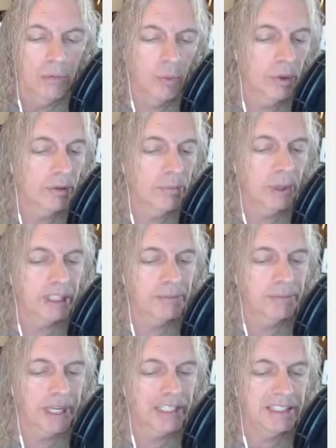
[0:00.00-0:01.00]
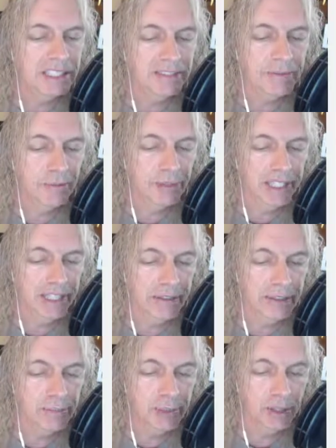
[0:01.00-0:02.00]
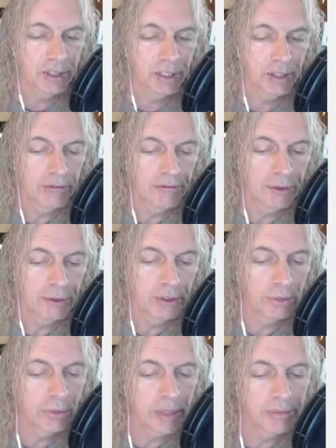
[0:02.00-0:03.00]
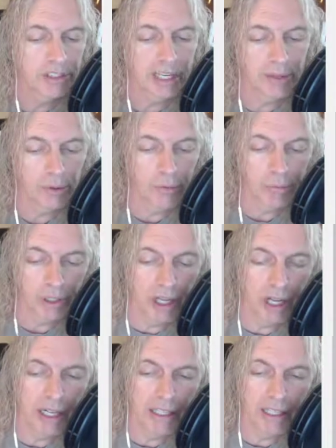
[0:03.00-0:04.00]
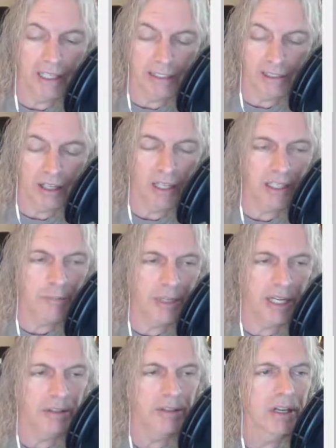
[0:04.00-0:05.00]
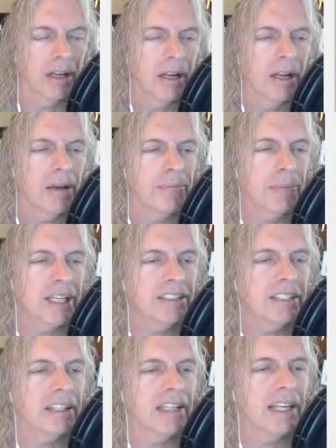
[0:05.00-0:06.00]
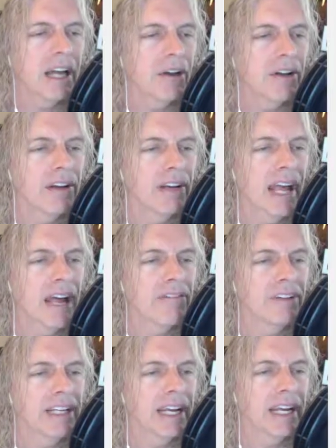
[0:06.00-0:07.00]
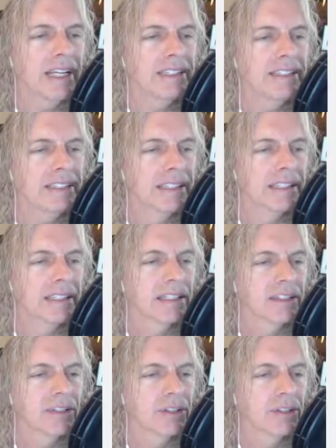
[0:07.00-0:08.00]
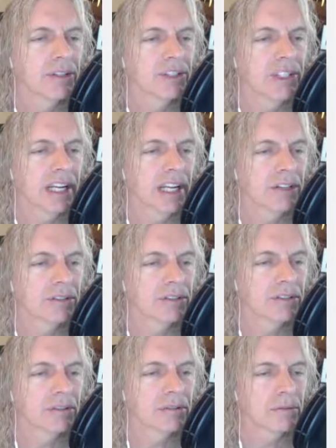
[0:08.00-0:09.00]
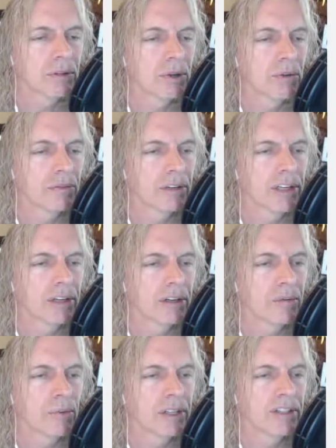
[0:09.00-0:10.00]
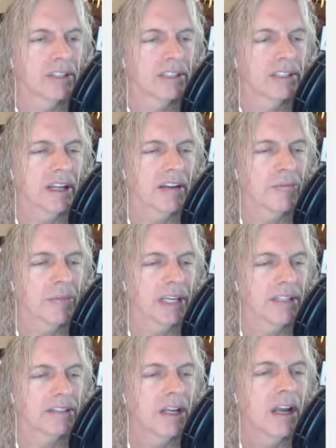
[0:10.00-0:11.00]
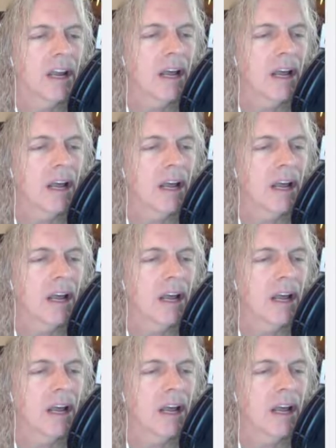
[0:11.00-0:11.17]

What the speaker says: WordPress Basics for Beginners, Building Your First Website or Blog. And I talk about basically how to navigate your channels over here and what this stuff means.